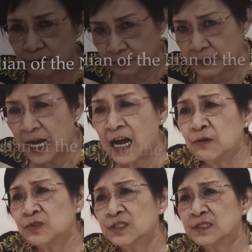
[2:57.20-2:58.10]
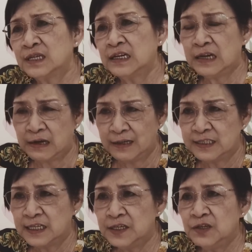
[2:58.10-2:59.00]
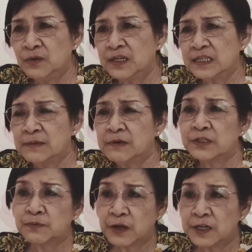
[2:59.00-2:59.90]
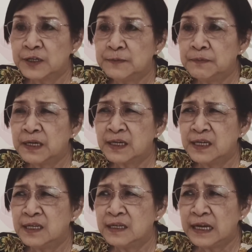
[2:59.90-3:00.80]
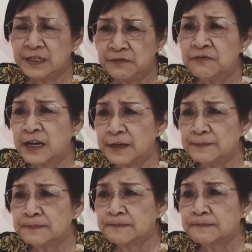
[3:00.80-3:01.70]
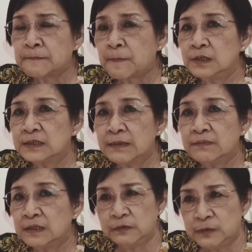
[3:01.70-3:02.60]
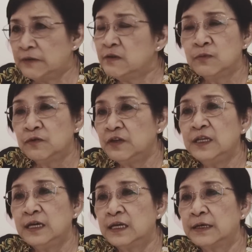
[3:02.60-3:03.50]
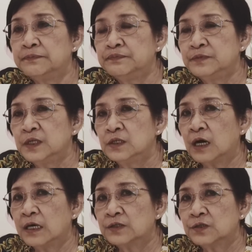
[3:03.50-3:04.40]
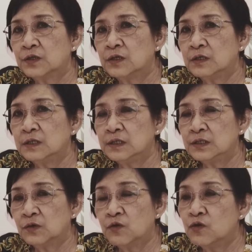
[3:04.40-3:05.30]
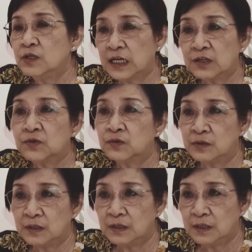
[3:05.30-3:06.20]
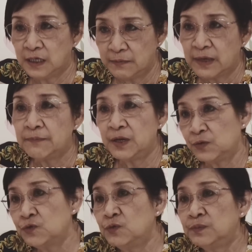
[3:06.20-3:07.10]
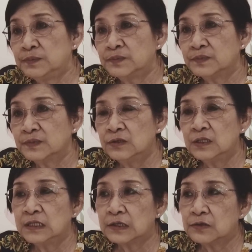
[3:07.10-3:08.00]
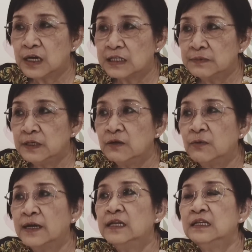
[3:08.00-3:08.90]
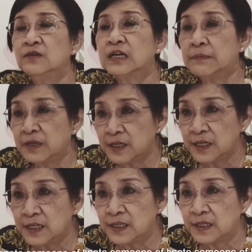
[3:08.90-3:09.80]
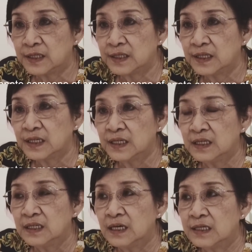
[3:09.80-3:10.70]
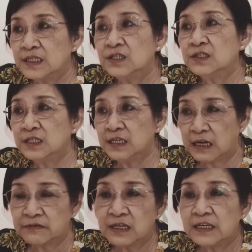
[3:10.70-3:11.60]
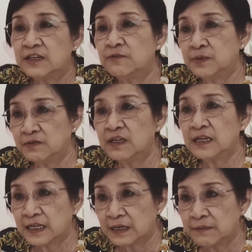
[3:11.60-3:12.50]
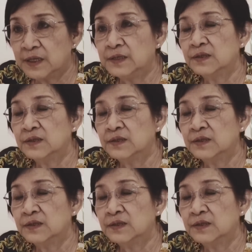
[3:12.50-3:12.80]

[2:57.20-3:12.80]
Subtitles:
My house, I was telling you at the time I was pregnant, back in 85. The time, we haven't moved in yet. I saw this old datuk in my bedroom. The doctor asked me, when you coming in? I said, not yet, after I give birth, then I come in.